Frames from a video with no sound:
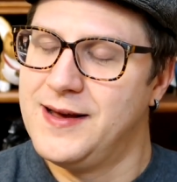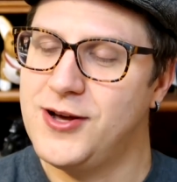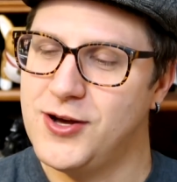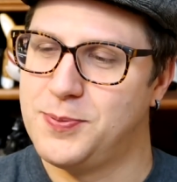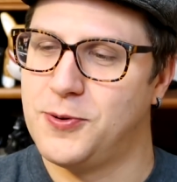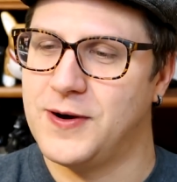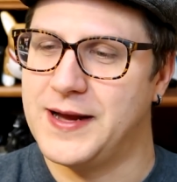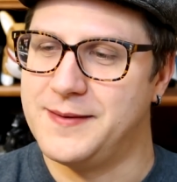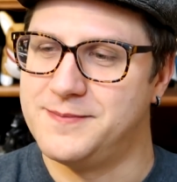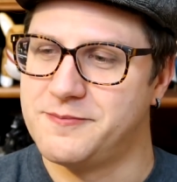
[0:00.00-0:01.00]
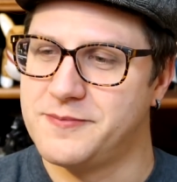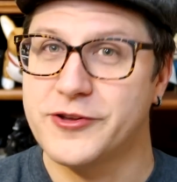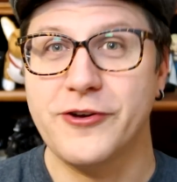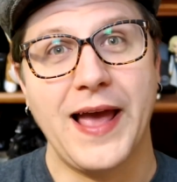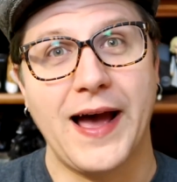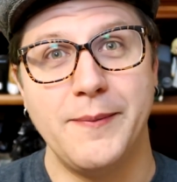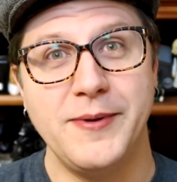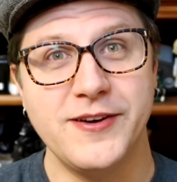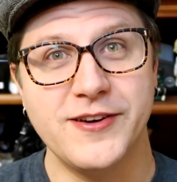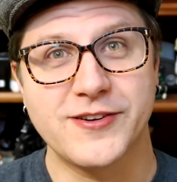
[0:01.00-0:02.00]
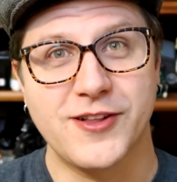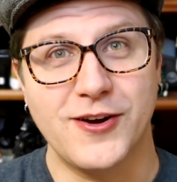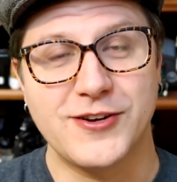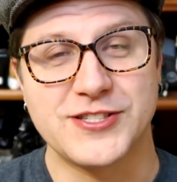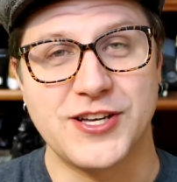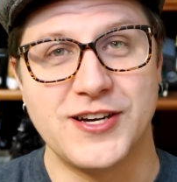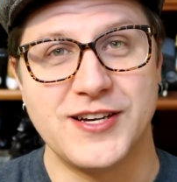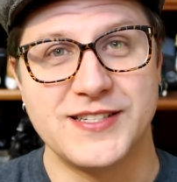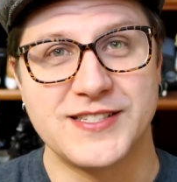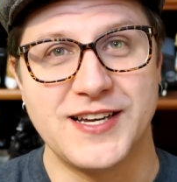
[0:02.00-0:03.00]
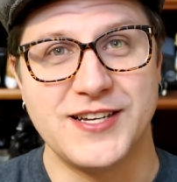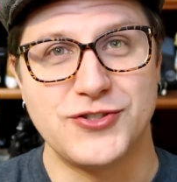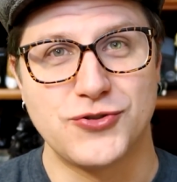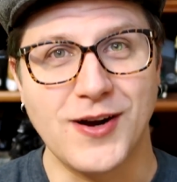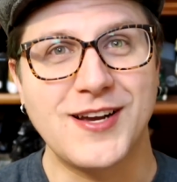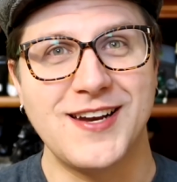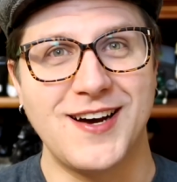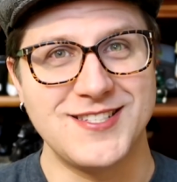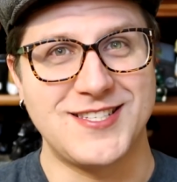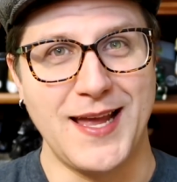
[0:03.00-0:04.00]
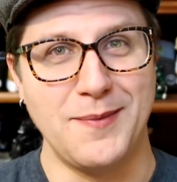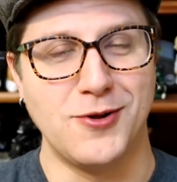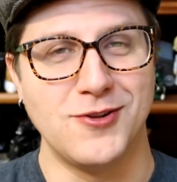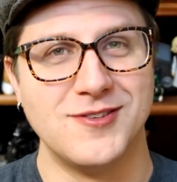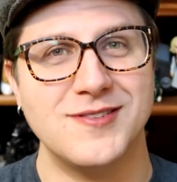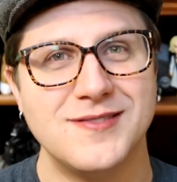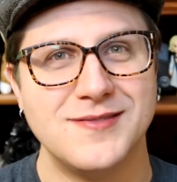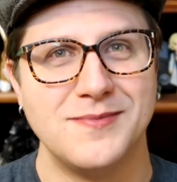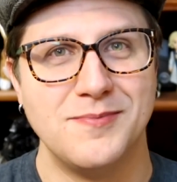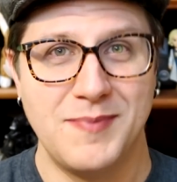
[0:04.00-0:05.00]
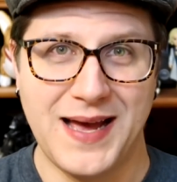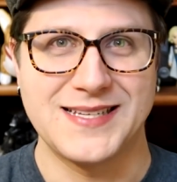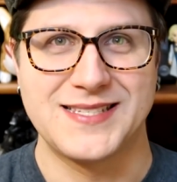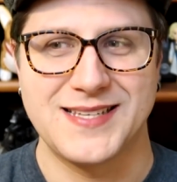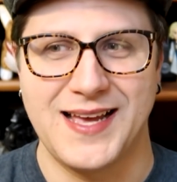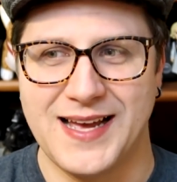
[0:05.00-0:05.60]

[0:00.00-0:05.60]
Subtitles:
oh boy. So yeah, Emilia Clarke is a drunken, unstable mess.